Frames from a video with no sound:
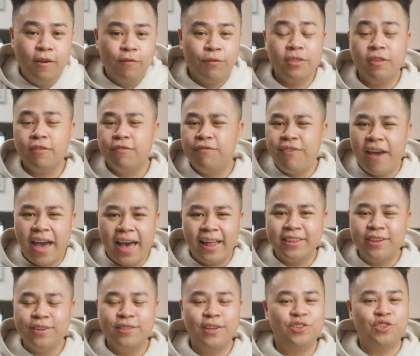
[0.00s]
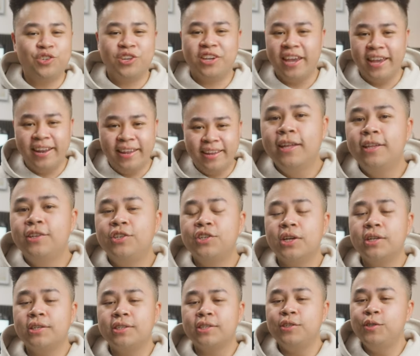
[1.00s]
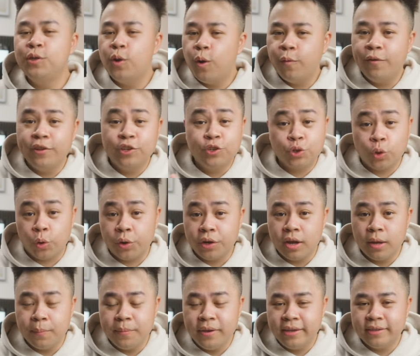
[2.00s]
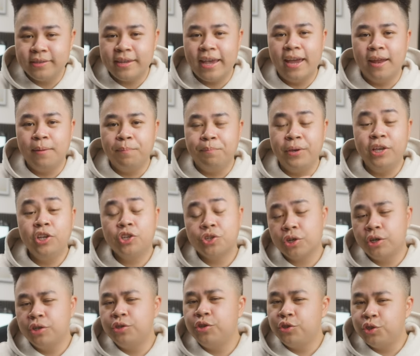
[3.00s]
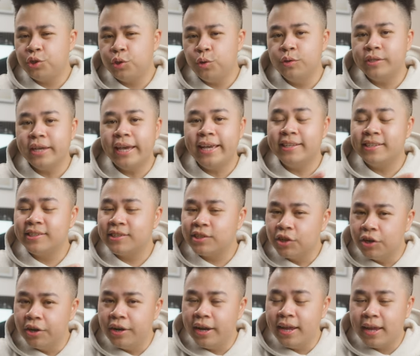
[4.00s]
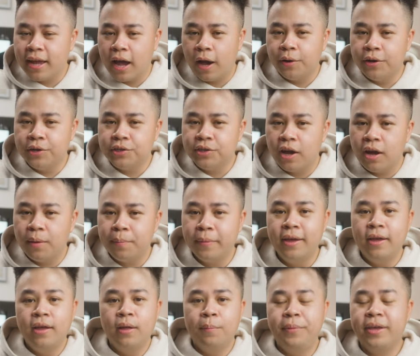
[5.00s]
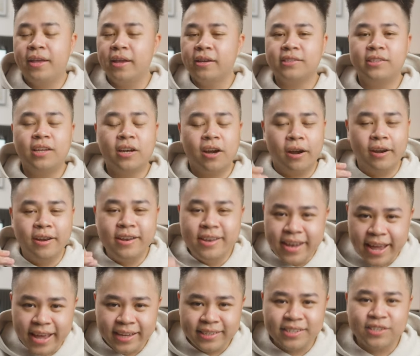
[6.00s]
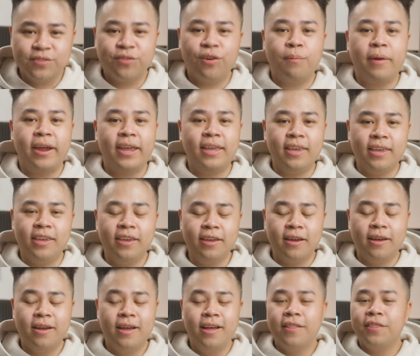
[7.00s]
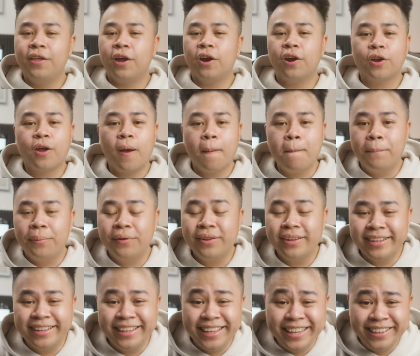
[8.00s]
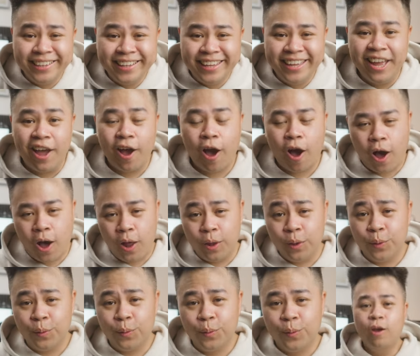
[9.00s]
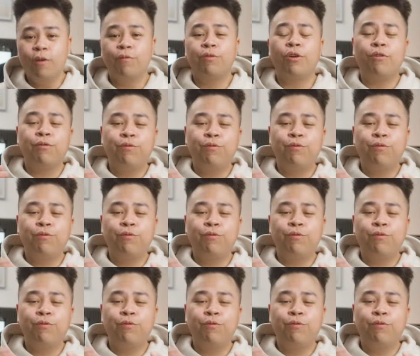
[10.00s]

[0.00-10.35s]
for the value that you're getting. Just know its shortcomings and be sure to choose a sturdy countertop because there are desks from IKEA that are completely hollow. For